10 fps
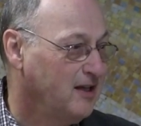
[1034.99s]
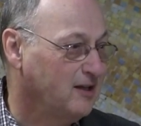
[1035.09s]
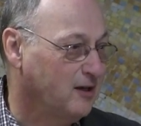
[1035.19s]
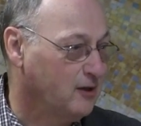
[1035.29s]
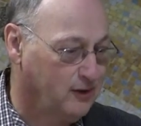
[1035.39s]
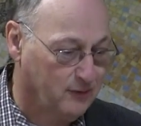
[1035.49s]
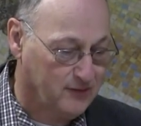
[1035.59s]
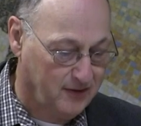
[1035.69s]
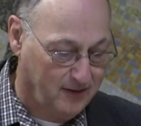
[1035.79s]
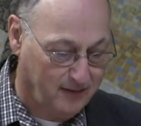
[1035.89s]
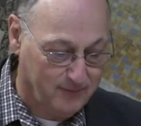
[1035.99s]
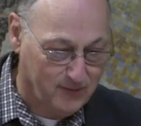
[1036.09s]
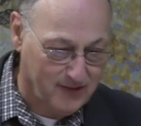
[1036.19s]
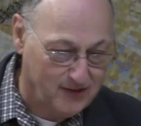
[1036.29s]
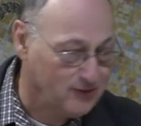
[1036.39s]
in our closing
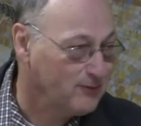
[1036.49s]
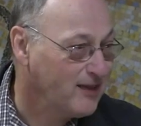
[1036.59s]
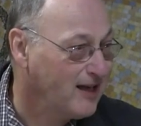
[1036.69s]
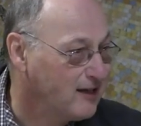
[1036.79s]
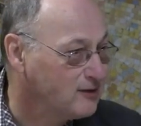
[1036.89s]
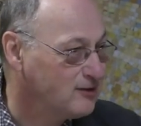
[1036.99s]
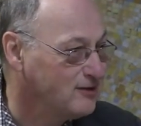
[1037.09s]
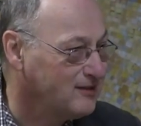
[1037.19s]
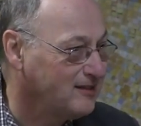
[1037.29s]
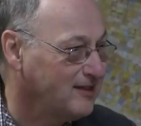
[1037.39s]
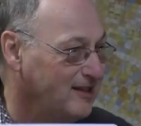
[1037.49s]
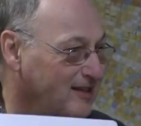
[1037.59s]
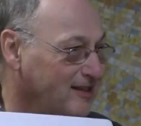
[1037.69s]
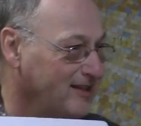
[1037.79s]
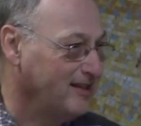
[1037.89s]
conversation. With that, I'll turn to
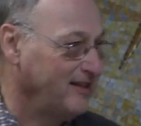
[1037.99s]
Nina.